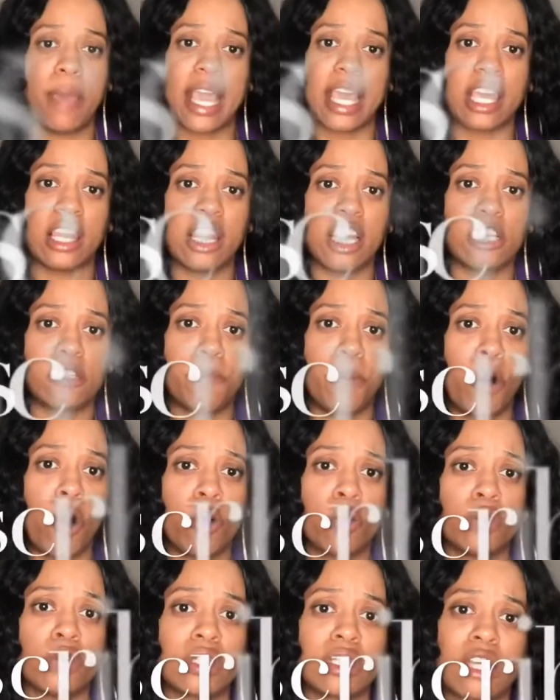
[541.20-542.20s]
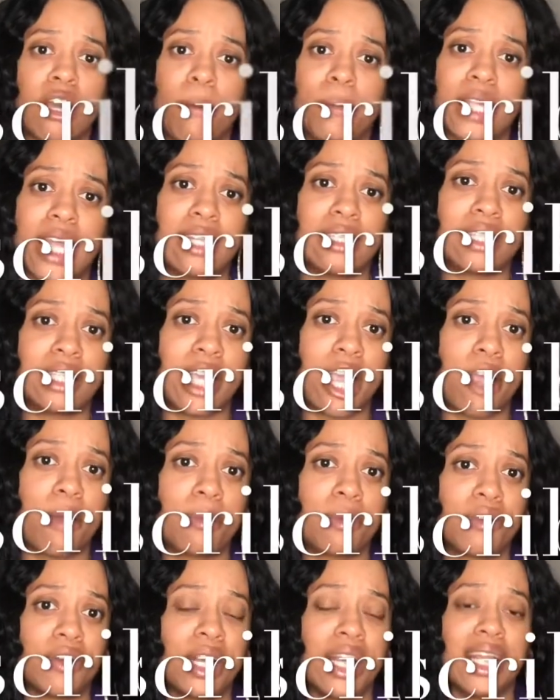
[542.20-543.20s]
making these posts coming at Teairra
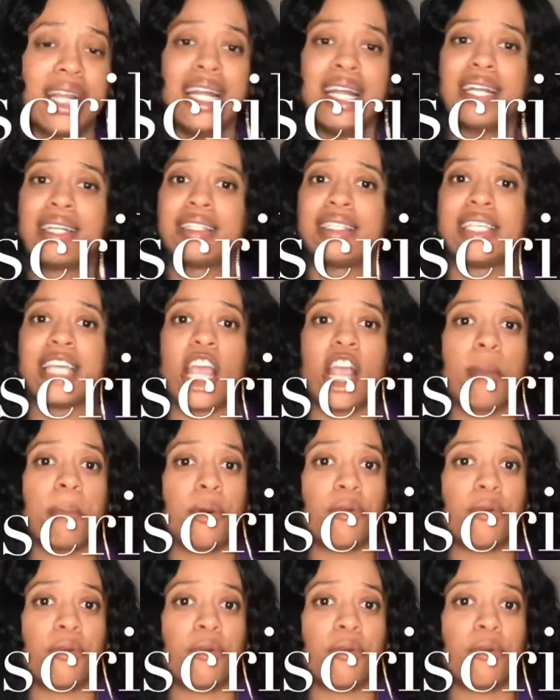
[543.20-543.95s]
Mari. Teairra